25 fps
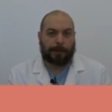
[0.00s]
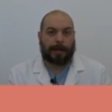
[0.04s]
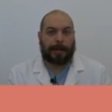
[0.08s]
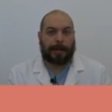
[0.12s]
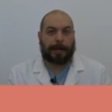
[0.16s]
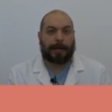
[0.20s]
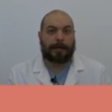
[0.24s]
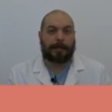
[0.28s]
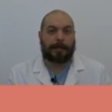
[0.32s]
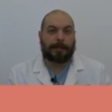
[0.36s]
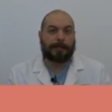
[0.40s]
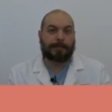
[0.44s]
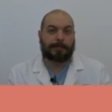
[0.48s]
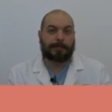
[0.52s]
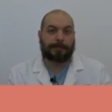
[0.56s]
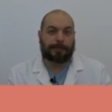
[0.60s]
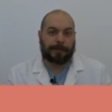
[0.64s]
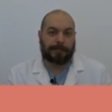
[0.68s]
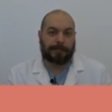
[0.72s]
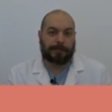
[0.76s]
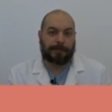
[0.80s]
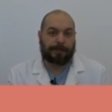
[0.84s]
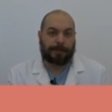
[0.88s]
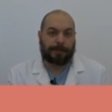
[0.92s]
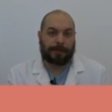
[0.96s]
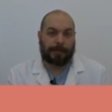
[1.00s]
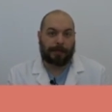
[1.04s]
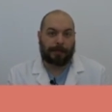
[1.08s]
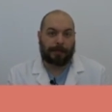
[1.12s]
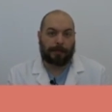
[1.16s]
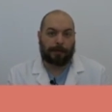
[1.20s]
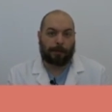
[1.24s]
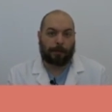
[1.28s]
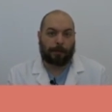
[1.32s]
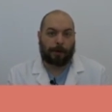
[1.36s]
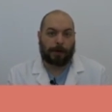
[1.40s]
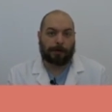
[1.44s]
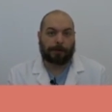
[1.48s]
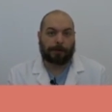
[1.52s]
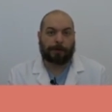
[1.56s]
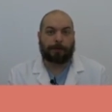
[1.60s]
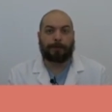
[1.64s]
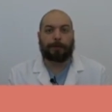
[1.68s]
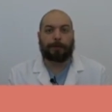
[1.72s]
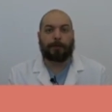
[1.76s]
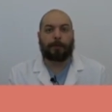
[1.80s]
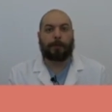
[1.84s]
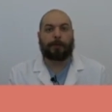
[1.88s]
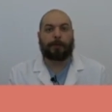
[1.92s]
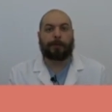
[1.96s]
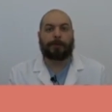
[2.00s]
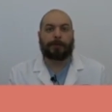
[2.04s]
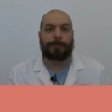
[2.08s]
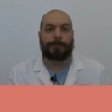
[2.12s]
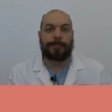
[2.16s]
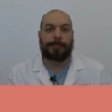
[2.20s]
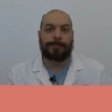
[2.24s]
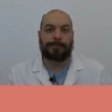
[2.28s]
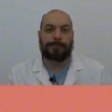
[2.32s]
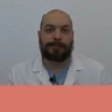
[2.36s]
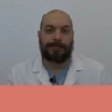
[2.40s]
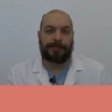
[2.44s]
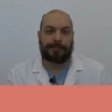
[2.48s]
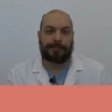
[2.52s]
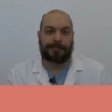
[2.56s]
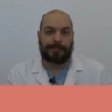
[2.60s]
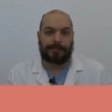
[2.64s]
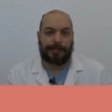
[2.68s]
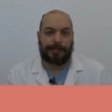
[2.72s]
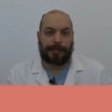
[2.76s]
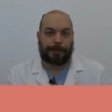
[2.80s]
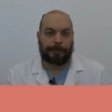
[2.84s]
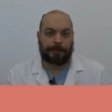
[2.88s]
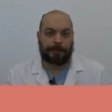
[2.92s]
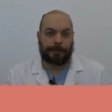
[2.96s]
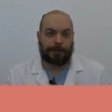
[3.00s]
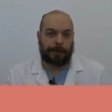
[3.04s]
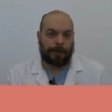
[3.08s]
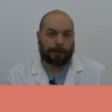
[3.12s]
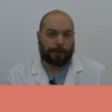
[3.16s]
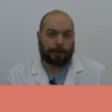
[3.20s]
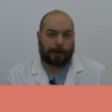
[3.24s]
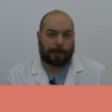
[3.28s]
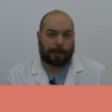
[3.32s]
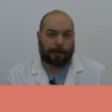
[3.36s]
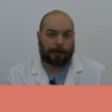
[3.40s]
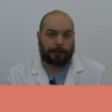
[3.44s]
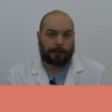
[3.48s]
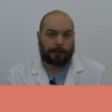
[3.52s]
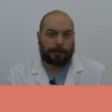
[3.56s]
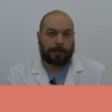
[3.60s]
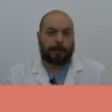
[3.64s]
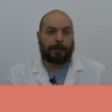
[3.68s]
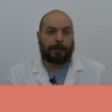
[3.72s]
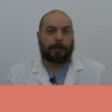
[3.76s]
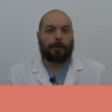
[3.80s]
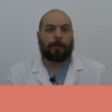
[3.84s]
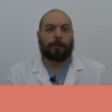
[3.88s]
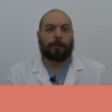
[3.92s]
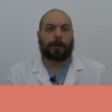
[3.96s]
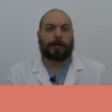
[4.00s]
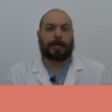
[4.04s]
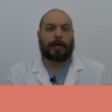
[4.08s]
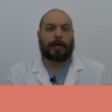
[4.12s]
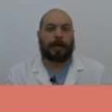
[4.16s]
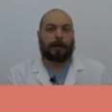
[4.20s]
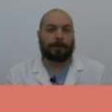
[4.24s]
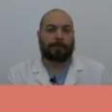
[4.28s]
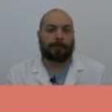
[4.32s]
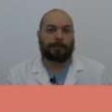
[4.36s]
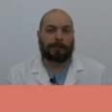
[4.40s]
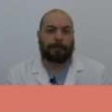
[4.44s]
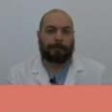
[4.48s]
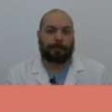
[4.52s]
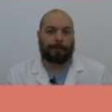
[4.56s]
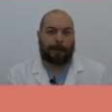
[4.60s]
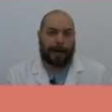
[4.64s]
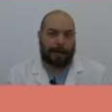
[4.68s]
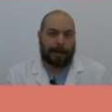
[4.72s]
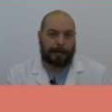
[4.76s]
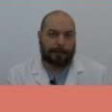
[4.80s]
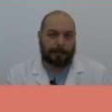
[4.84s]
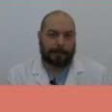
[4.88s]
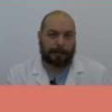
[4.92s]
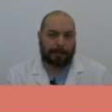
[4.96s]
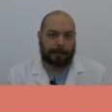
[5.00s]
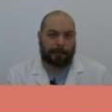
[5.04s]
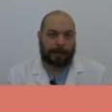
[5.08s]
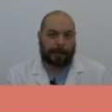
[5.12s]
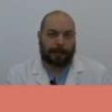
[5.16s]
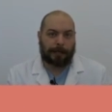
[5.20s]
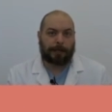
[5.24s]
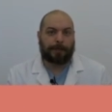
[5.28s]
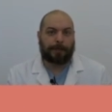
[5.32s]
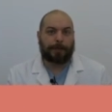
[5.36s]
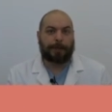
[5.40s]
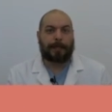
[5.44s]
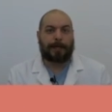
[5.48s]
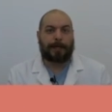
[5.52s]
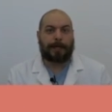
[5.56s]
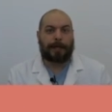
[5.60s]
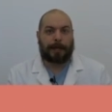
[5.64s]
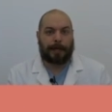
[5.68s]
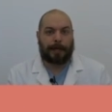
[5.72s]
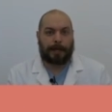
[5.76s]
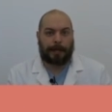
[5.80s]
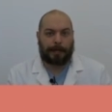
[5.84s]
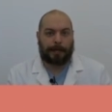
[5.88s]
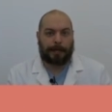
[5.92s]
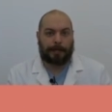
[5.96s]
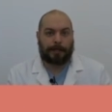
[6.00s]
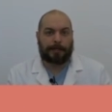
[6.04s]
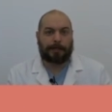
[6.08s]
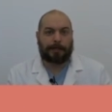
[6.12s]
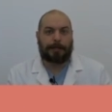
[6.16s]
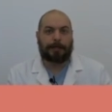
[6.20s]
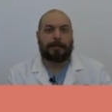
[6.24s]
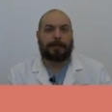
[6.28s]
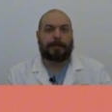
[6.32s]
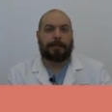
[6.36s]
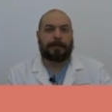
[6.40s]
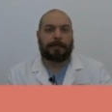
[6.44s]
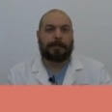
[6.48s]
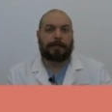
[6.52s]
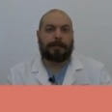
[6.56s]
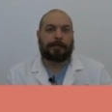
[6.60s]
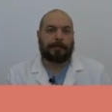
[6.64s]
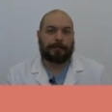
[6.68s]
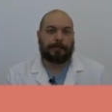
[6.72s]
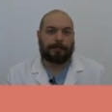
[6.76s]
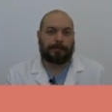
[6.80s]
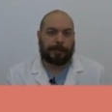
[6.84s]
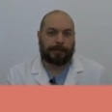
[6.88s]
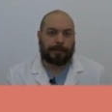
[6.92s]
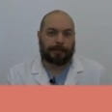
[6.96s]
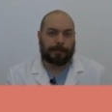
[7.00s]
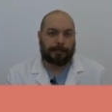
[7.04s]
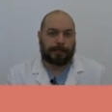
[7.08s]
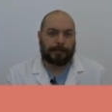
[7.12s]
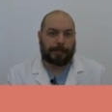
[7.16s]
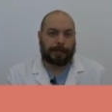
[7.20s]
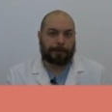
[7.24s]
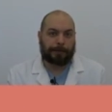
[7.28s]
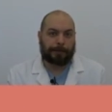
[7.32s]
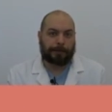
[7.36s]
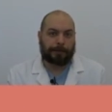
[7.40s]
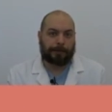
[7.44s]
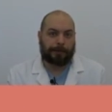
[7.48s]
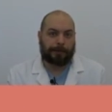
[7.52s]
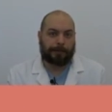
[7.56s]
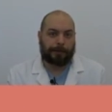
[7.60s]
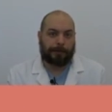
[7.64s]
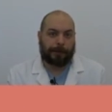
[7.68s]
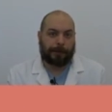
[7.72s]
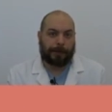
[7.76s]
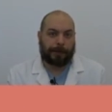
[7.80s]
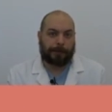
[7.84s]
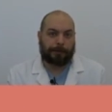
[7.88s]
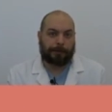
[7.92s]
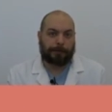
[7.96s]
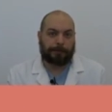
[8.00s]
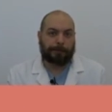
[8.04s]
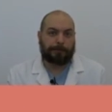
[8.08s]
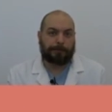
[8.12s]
and the specific heat of the water. When we're looking at change in temperature of the metal, we're accounting for the mass of the metal and the change in temperature of the metal.